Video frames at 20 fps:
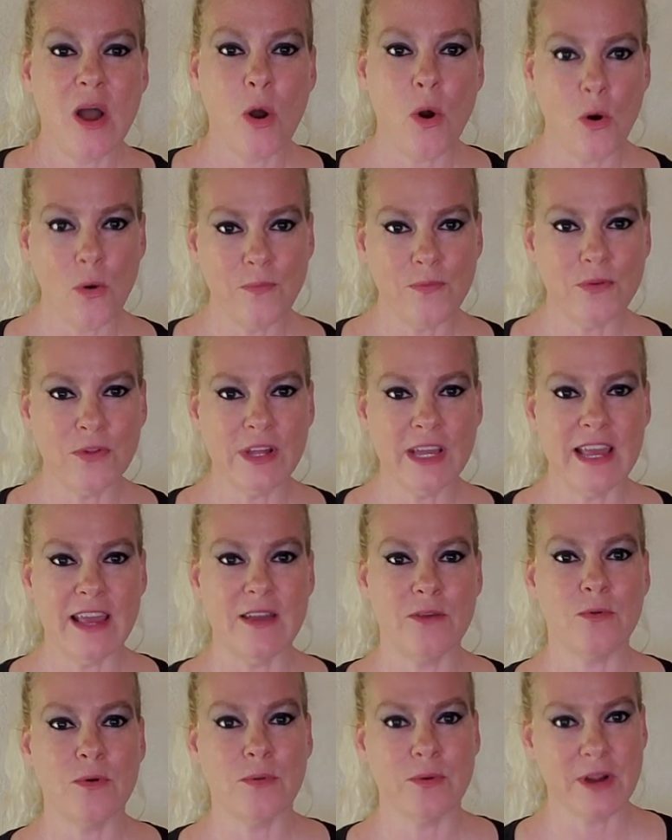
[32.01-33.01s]

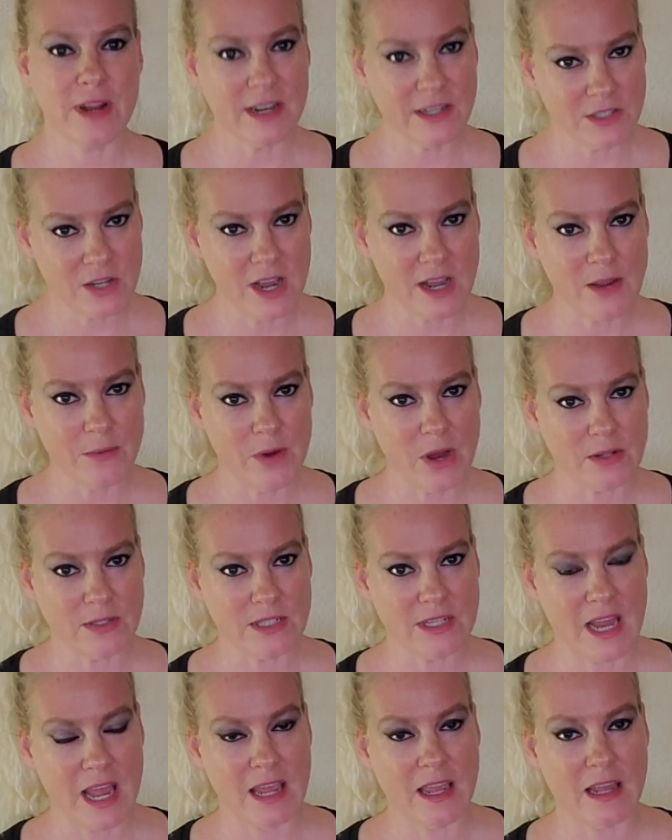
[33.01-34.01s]
hopefully what we're going to talk about
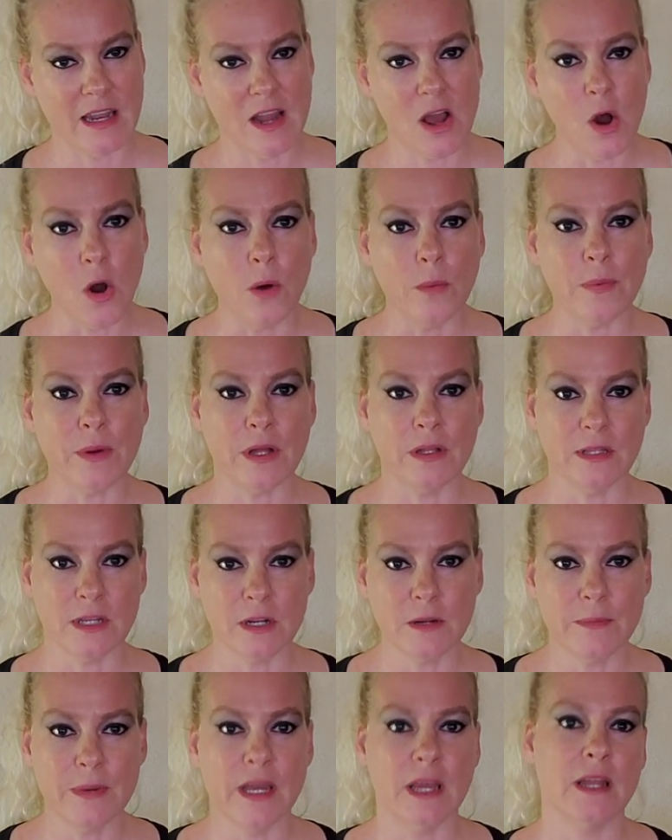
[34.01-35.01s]
today can help a
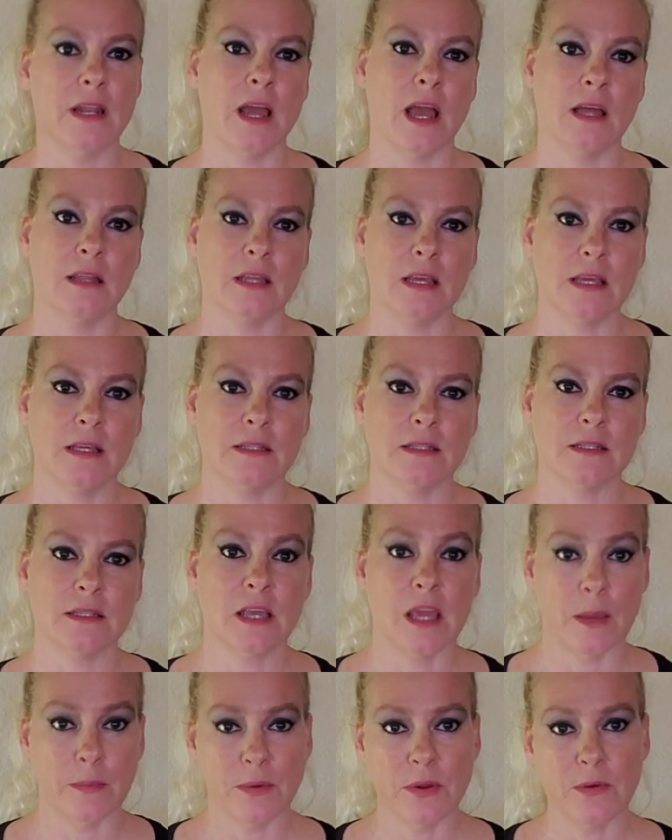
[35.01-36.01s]
little bit, at least
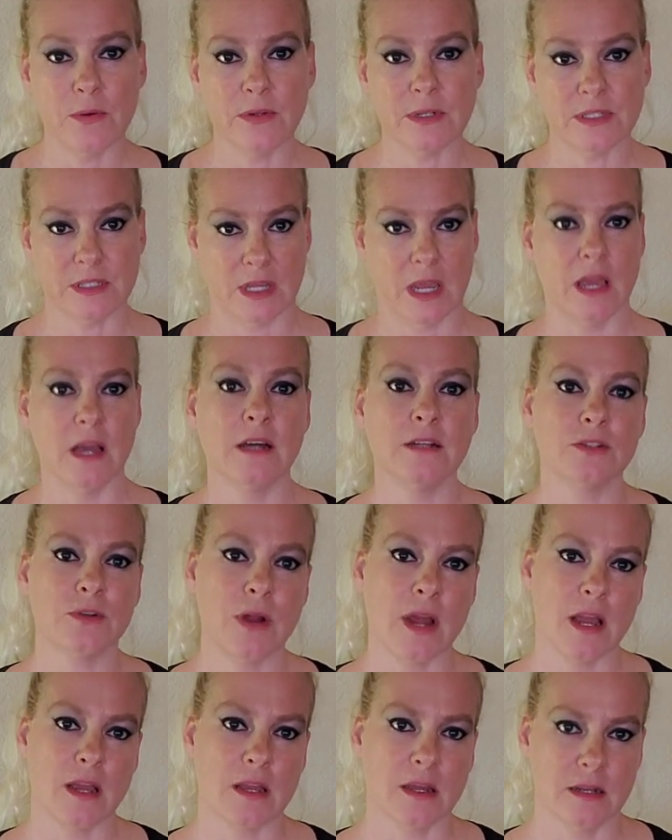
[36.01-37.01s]
keep you to stay on
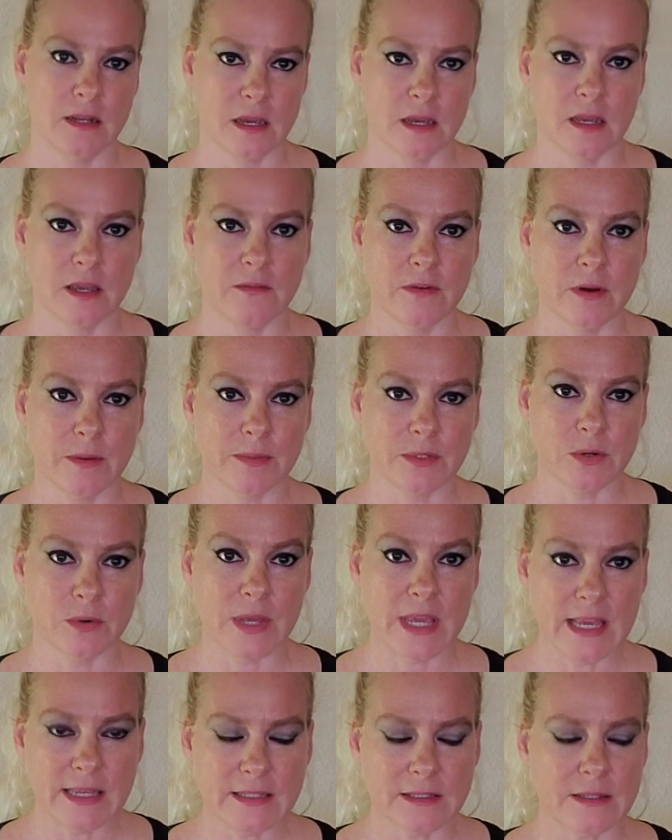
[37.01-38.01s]
track and not give up so
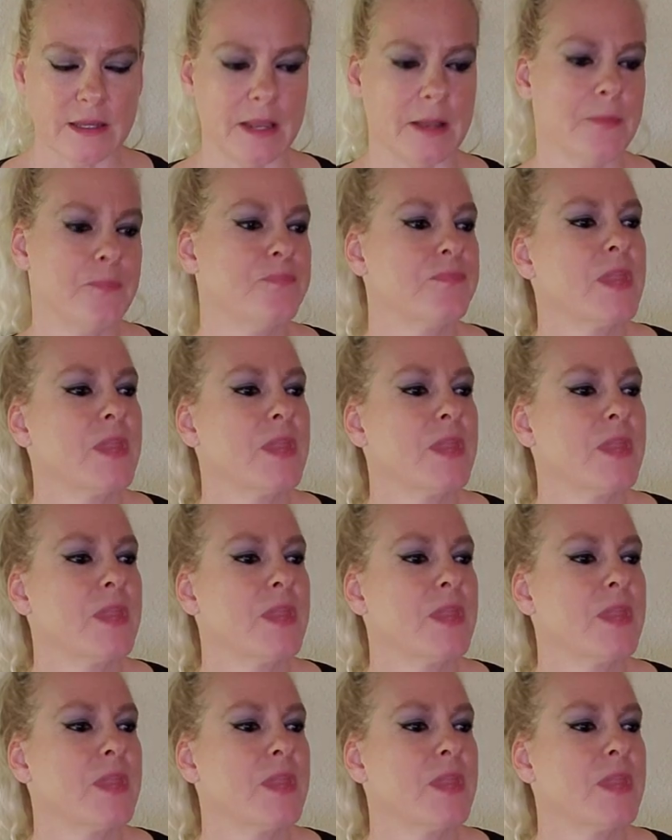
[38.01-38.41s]
easily.